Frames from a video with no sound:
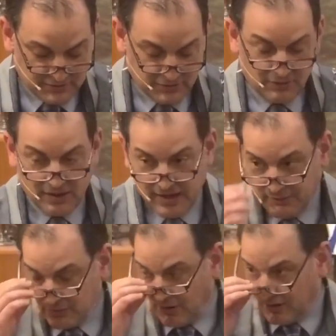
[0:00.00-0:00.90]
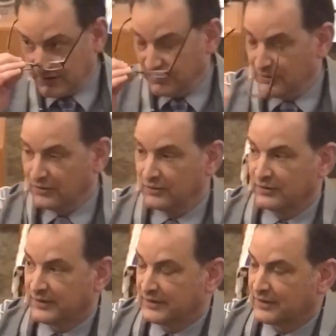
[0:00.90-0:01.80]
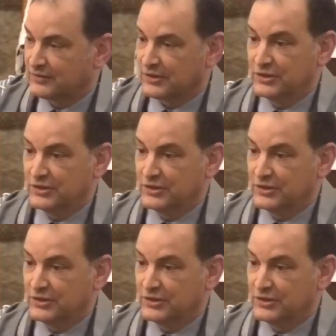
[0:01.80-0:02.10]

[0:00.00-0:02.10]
So I will argue that there's